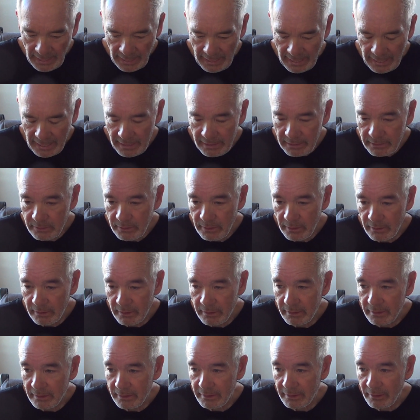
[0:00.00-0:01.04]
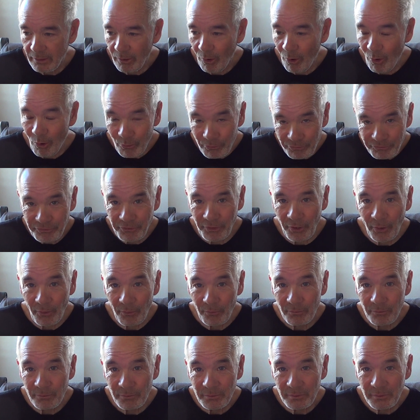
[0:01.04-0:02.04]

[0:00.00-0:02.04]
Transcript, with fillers: And also,